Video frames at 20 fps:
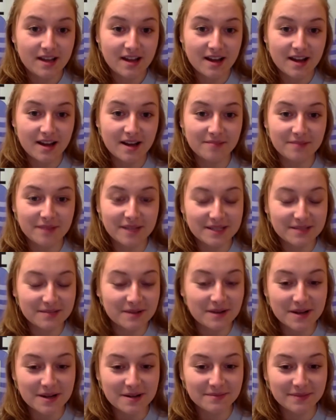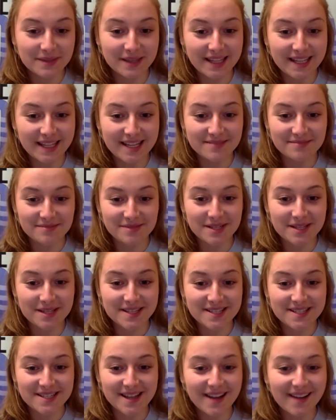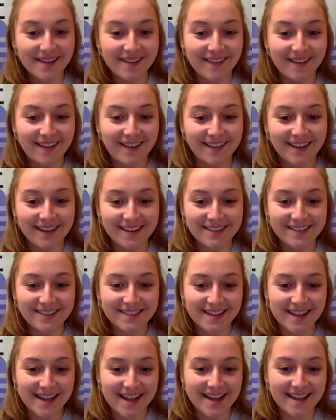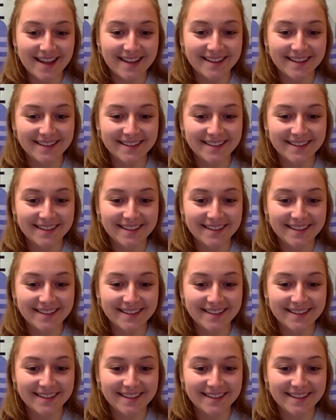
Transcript: Let's welcome Liam to the show. How are you today?